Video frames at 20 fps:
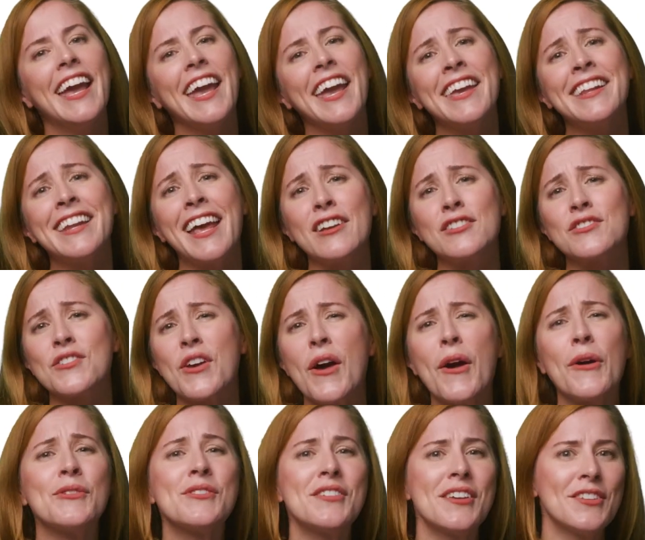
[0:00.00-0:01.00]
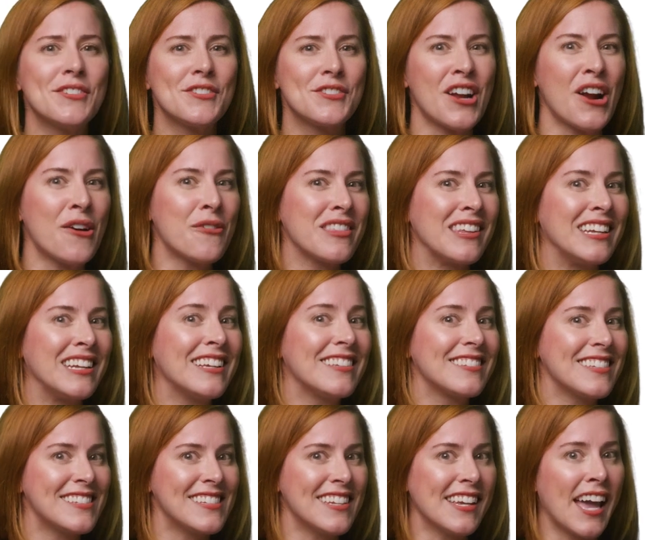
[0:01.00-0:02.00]
In Xcode start with an
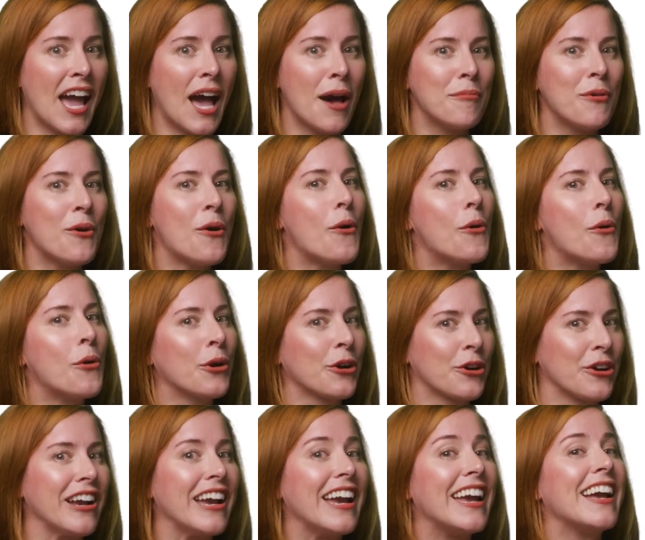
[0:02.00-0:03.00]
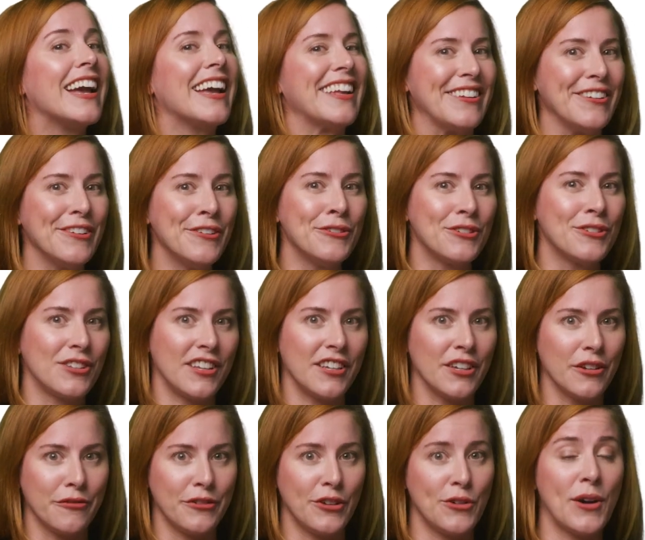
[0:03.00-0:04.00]
existing app or create a new
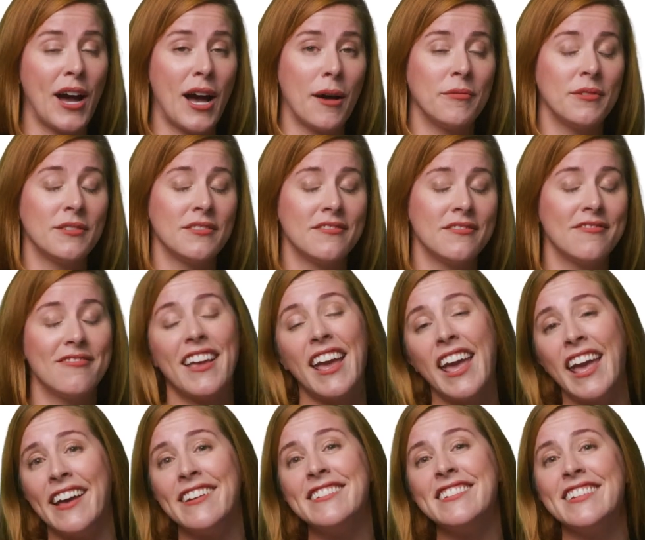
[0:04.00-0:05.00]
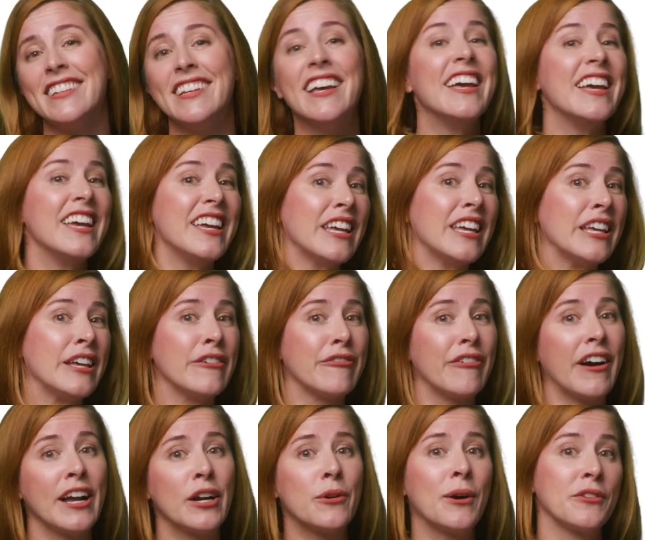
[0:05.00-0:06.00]
single view app. And if
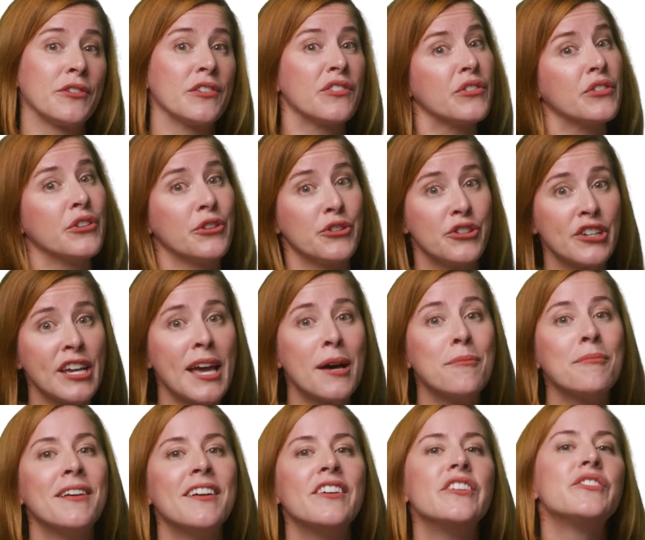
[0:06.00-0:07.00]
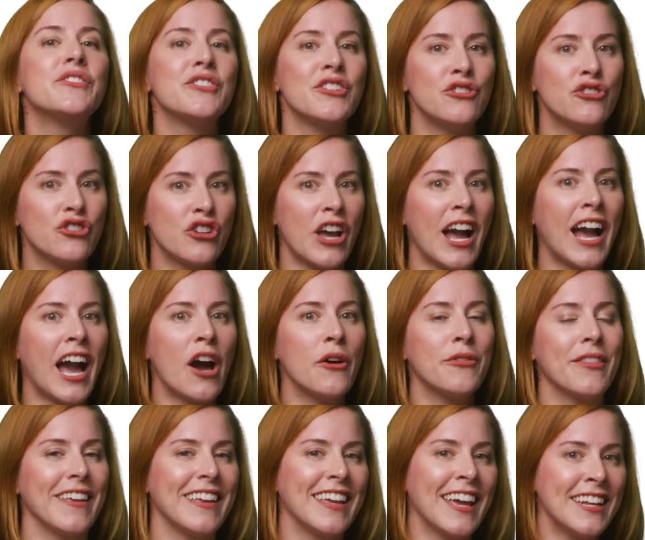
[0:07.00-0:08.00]
iOS isn't your jam, then check
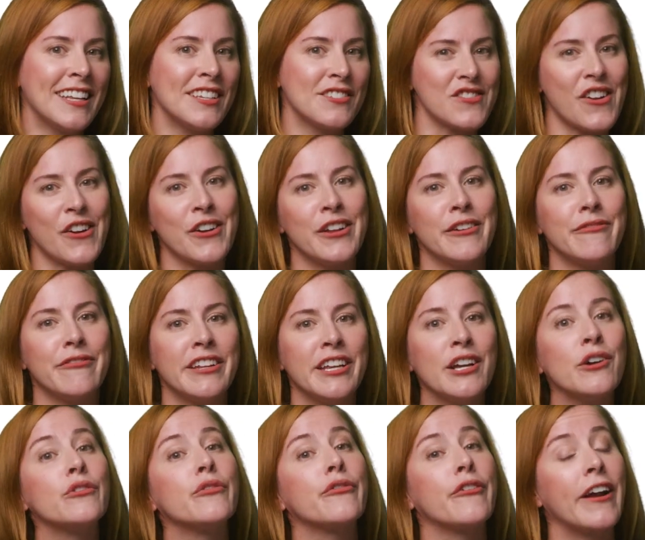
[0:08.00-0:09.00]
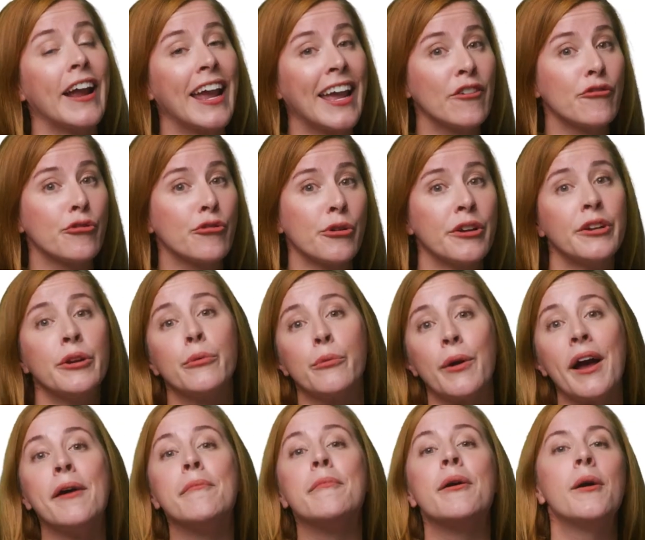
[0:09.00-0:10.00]
out the Getting Started videos for Android or
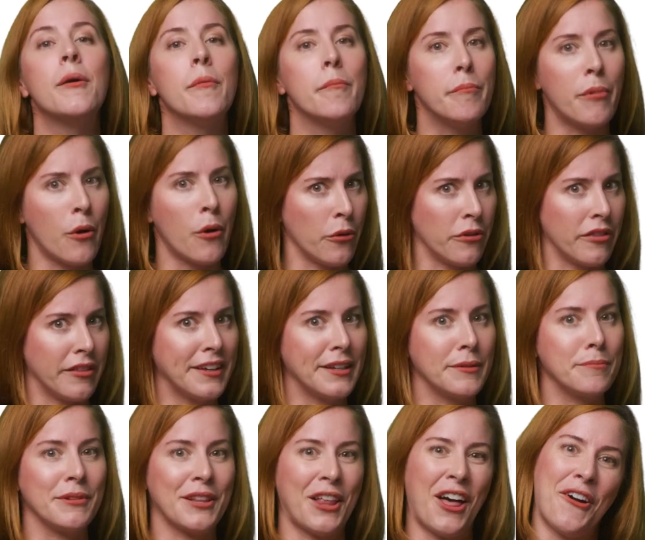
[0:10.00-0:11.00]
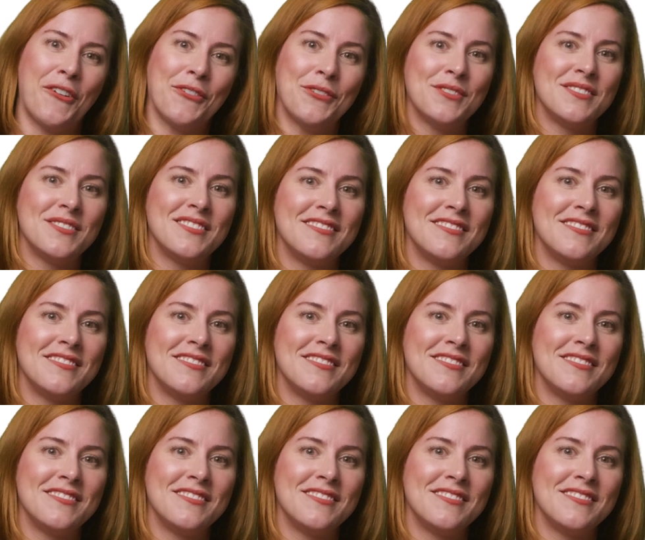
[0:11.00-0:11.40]
web, both linked below.